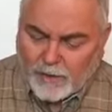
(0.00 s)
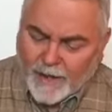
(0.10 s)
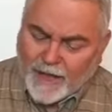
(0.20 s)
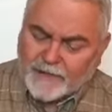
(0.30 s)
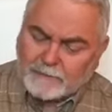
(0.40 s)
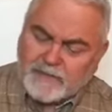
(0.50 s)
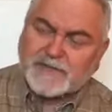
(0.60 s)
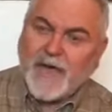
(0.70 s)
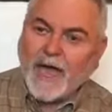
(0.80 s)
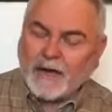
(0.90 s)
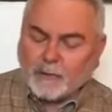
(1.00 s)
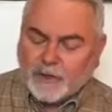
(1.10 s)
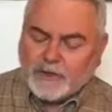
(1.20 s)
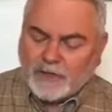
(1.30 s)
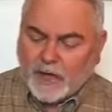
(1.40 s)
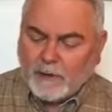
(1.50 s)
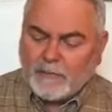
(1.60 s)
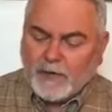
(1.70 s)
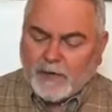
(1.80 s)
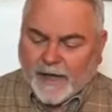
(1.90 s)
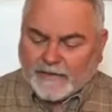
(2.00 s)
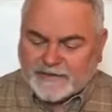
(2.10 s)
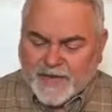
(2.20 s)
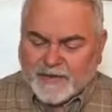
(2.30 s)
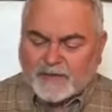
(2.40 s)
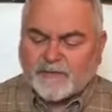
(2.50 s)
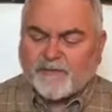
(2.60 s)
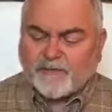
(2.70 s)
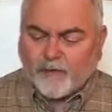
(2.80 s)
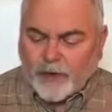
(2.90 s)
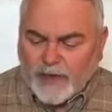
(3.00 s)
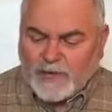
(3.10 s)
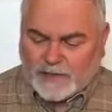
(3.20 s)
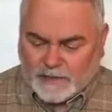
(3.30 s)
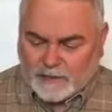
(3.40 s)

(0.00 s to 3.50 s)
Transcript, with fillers: how the Messiah would come and set us free